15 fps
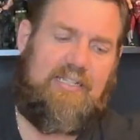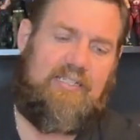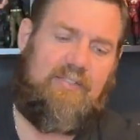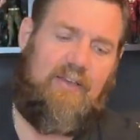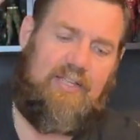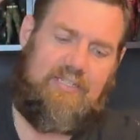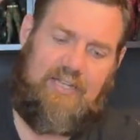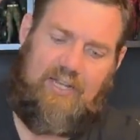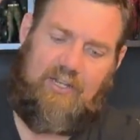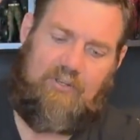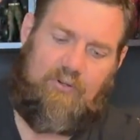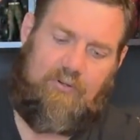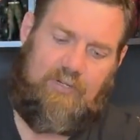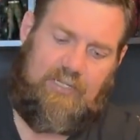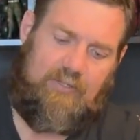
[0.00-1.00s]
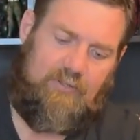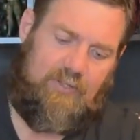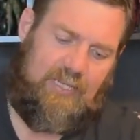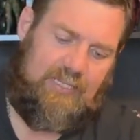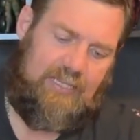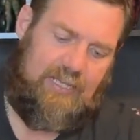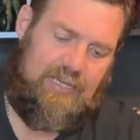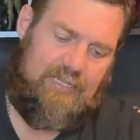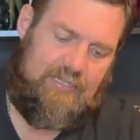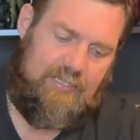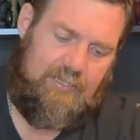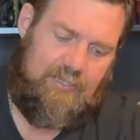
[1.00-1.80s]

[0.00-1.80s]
So that's kind of cool. I do like that.